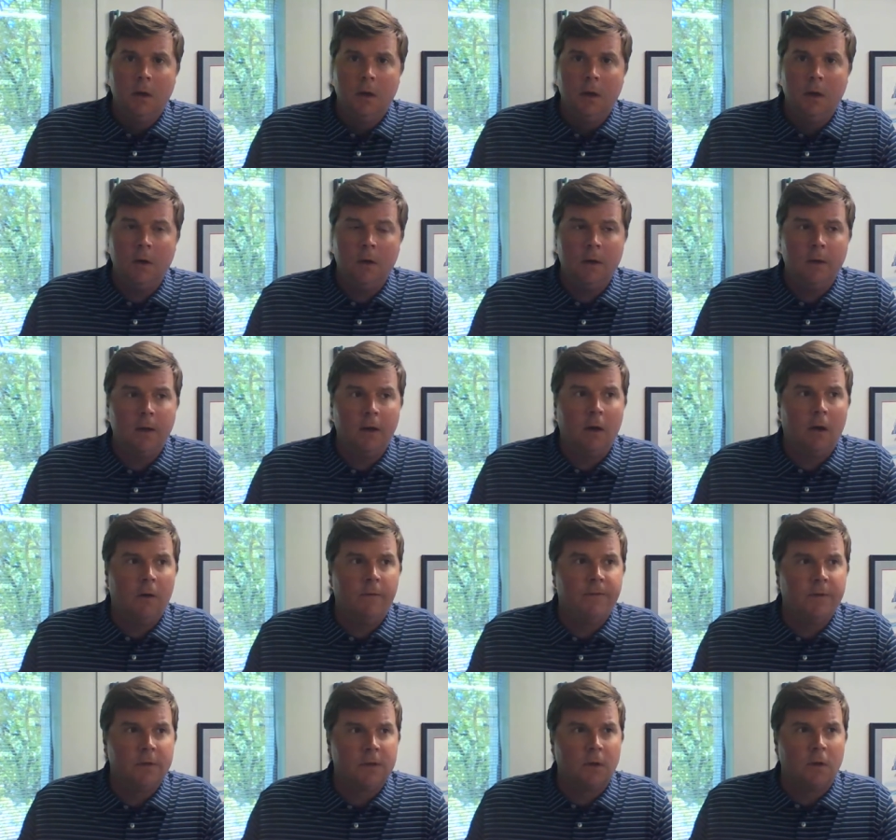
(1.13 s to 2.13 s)
here in the
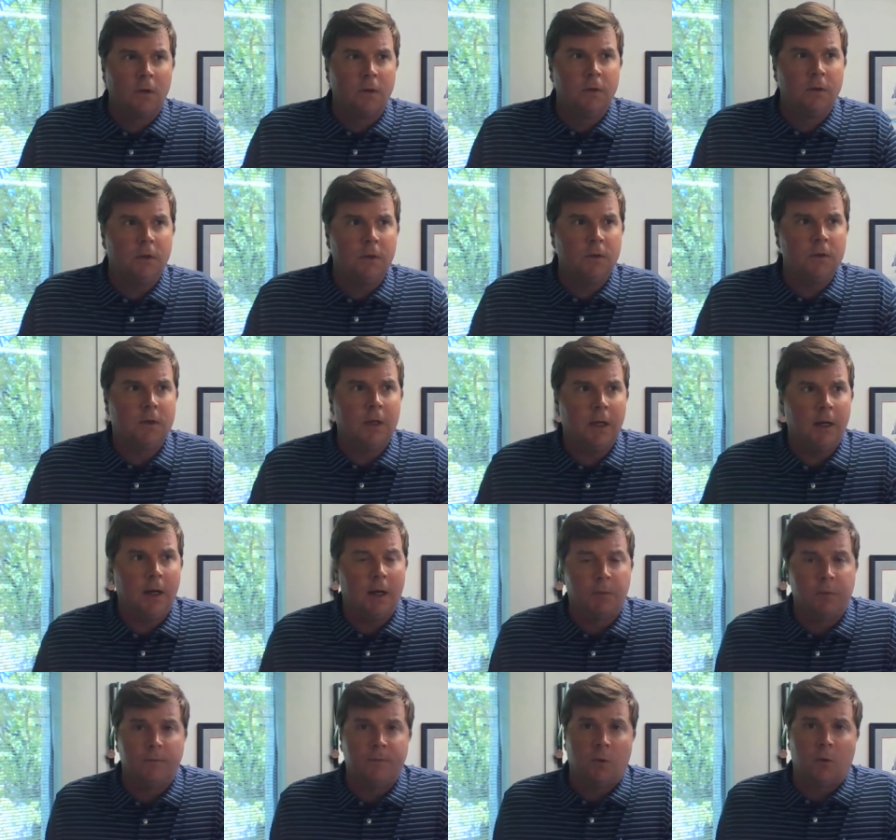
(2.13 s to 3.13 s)
office on Tuesday,
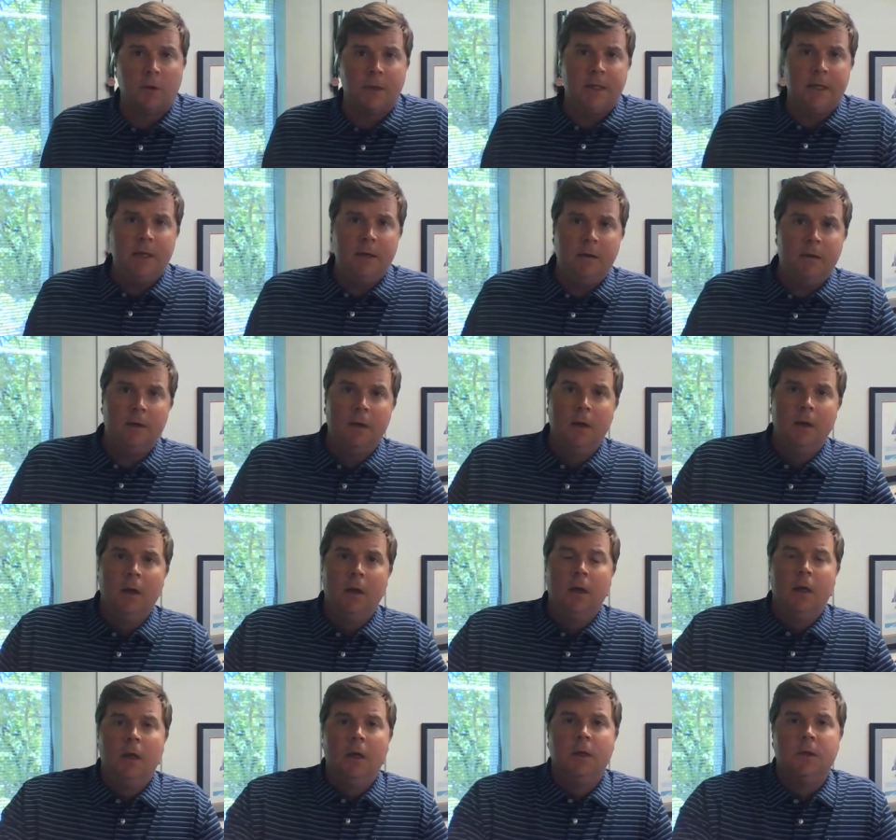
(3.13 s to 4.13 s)
April 14th.
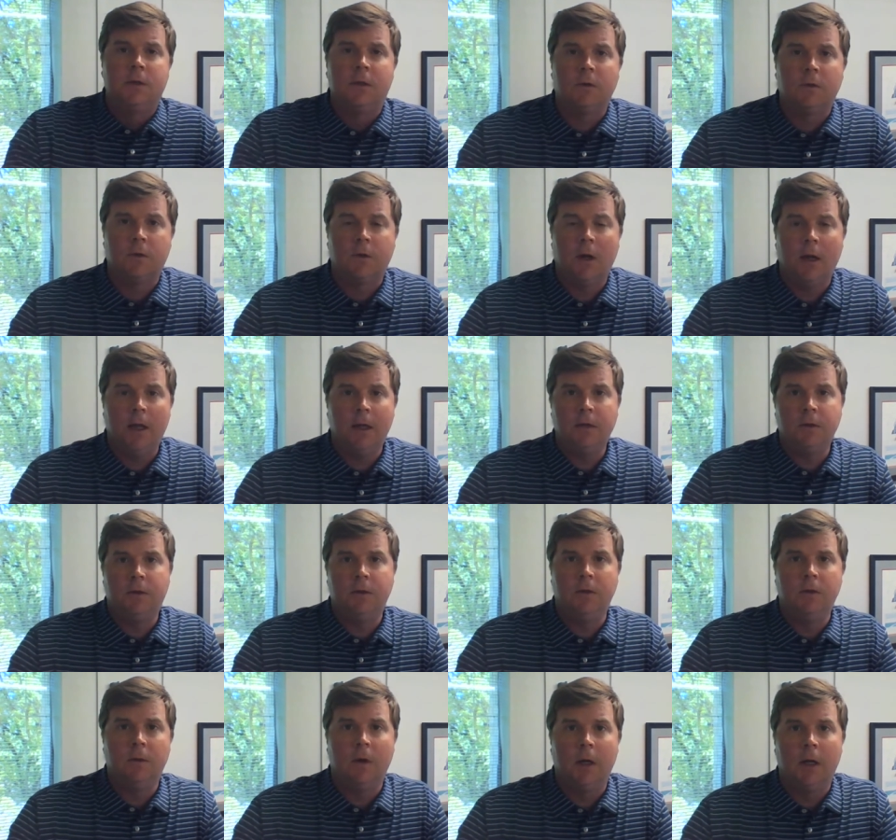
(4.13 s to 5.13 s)
Still trying
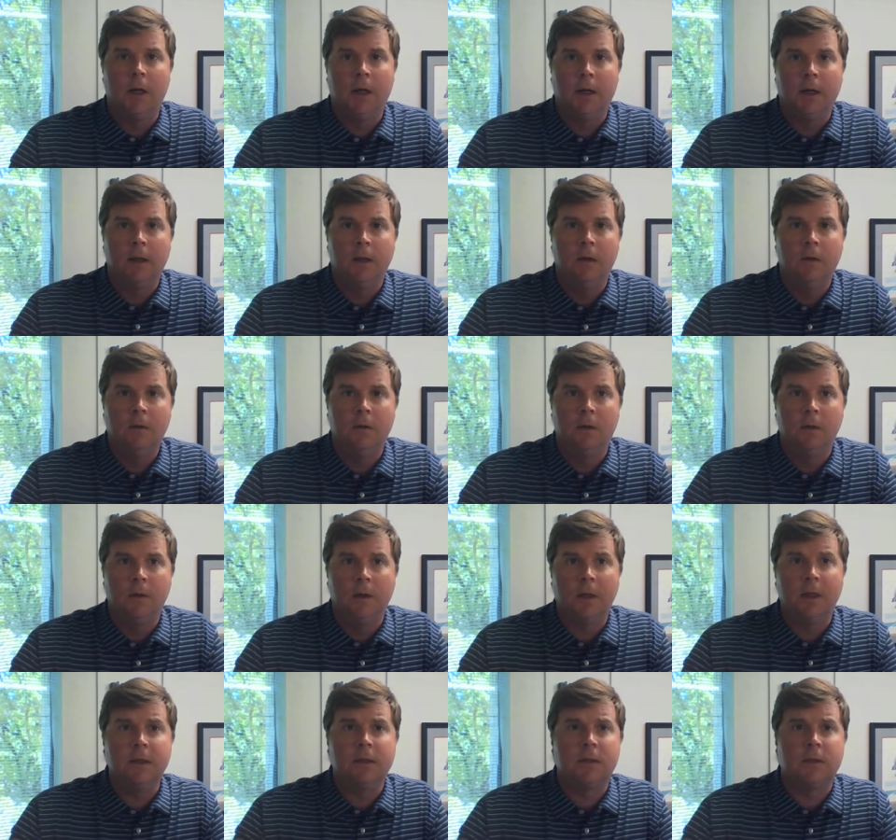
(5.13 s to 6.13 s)
to uh, do at
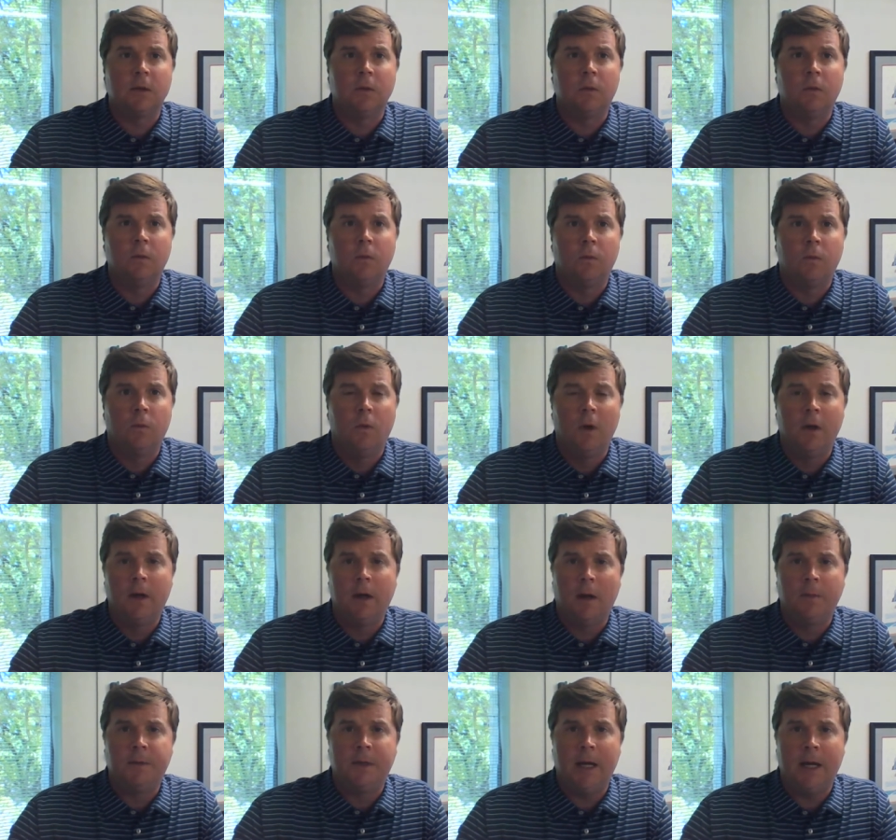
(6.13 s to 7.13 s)
least a, one
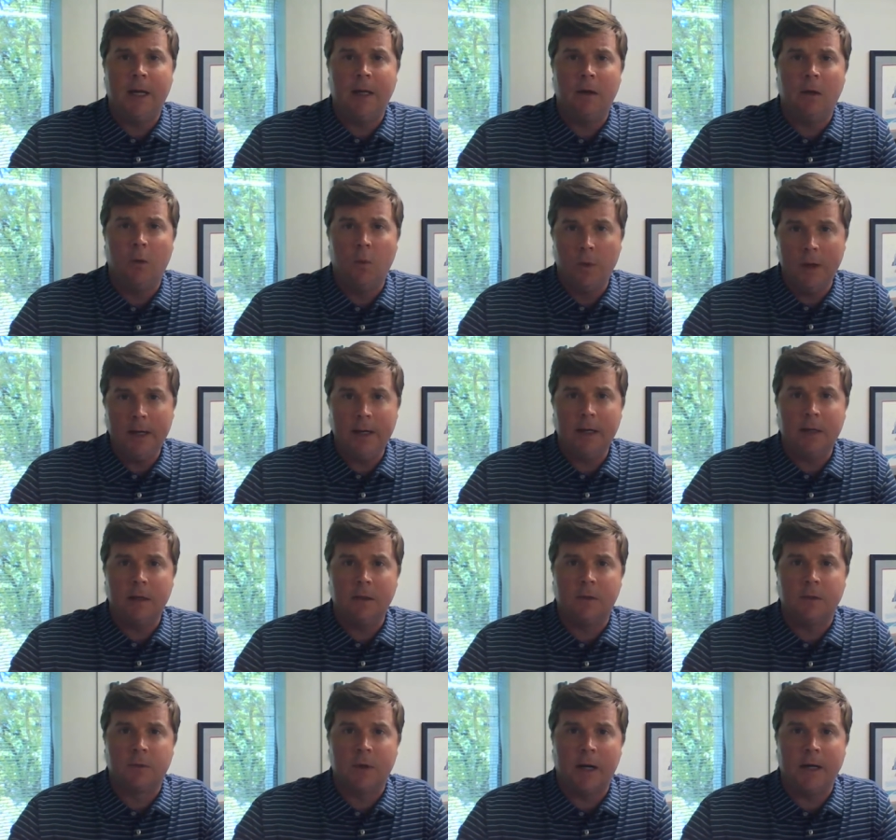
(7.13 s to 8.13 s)
update a week
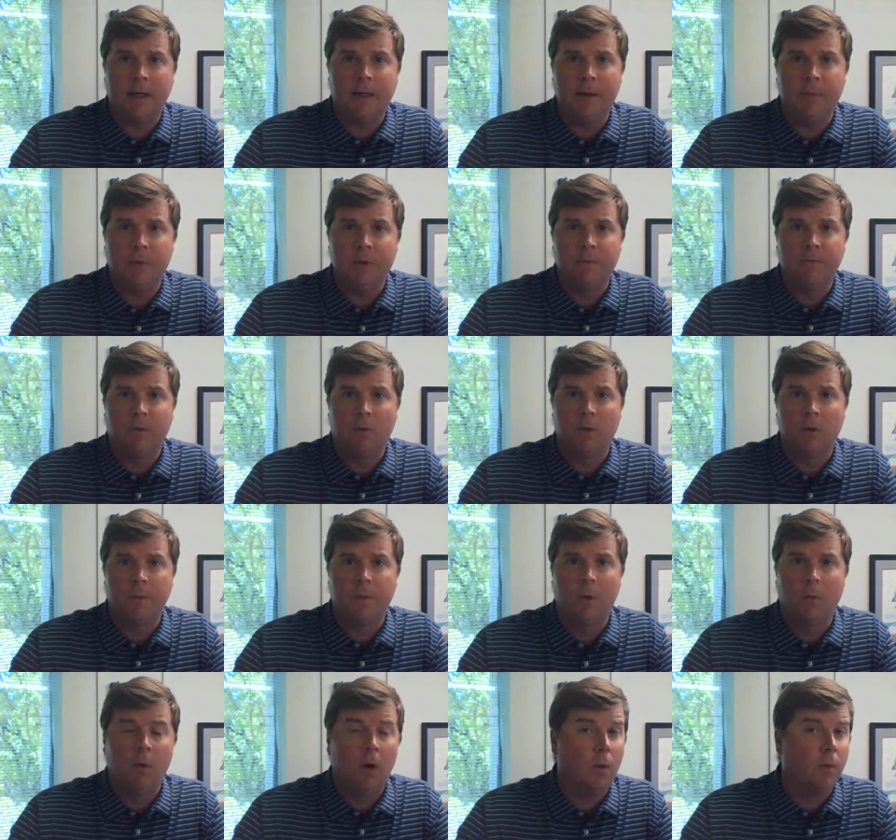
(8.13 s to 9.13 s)
to try to keep you informed
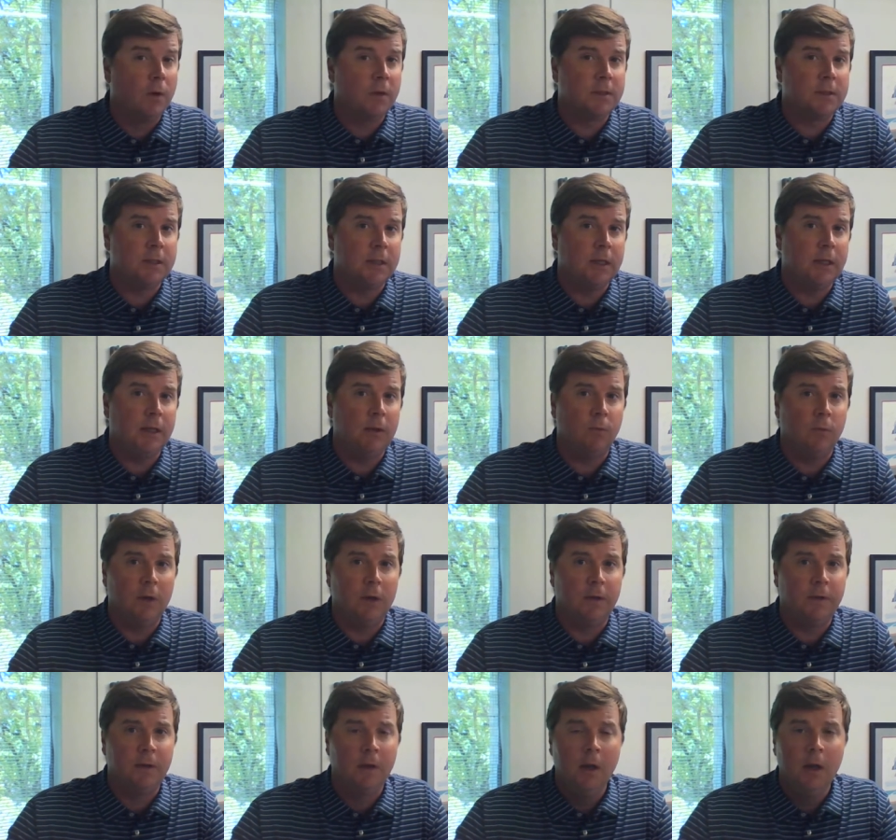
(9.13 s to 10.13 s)
on what we're seeing
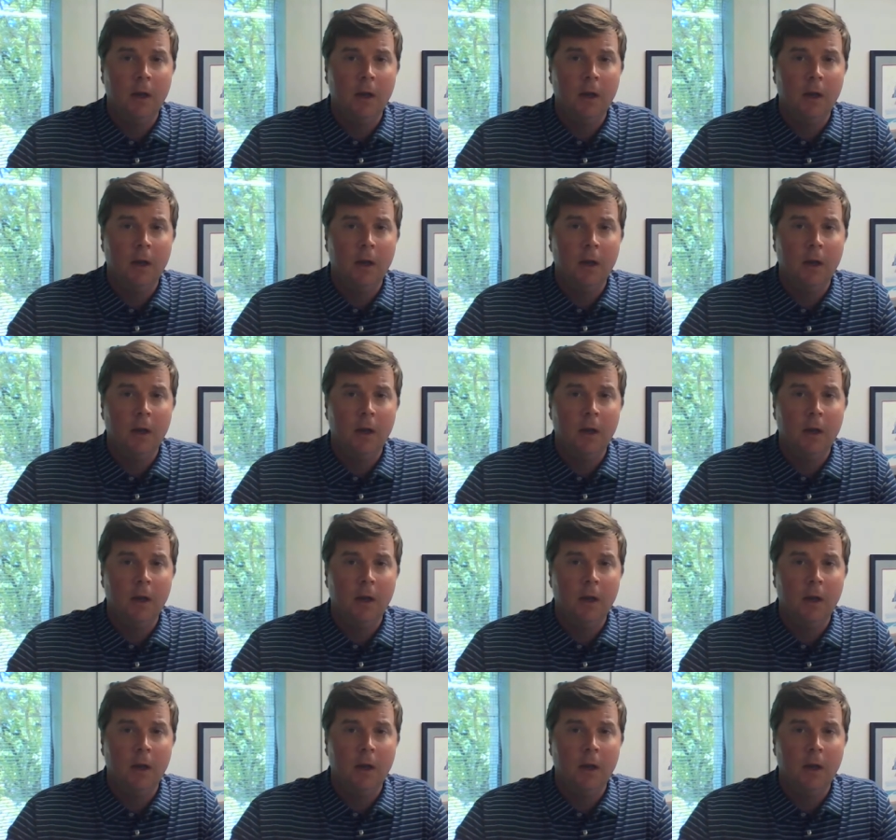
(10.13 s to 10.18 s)
with